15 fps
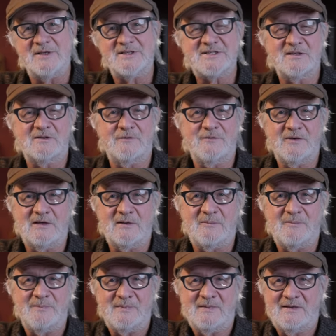it's
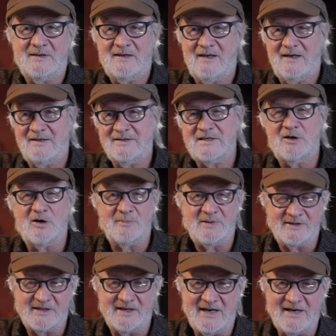Silphium
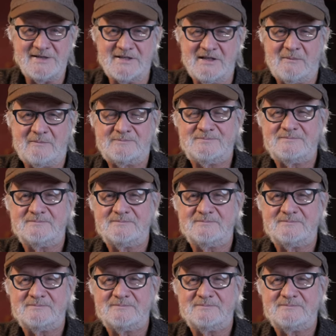terebinthinaceum.